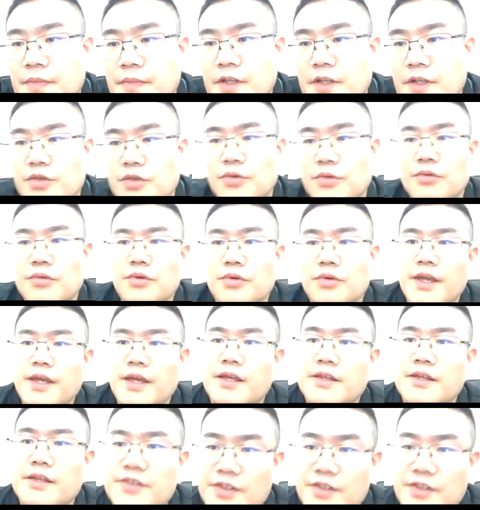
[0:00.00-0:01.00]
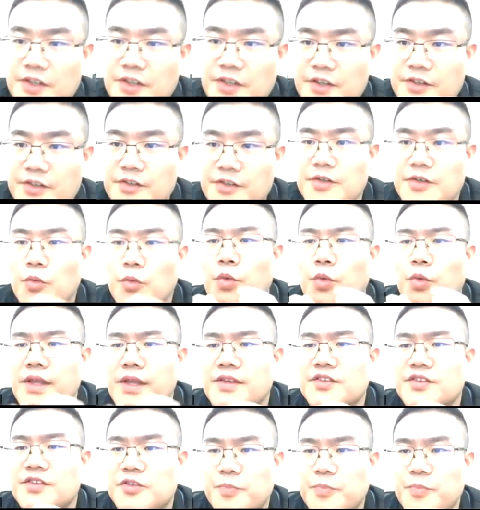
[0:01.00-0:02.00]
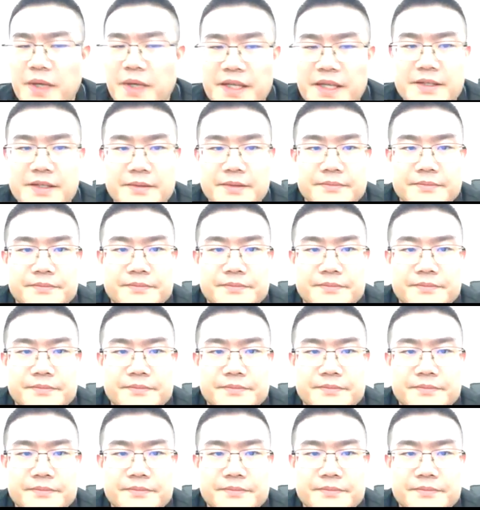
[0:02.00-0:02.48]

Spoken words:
So in this case, the wind speed,